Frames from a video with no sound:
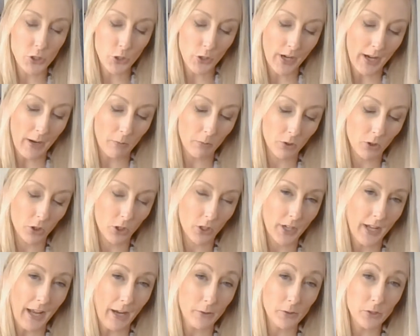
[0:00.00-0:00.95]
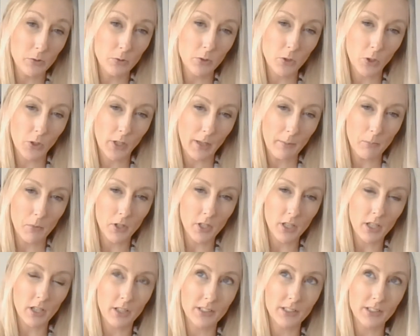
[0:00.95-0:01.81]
your outlook on how you look at money,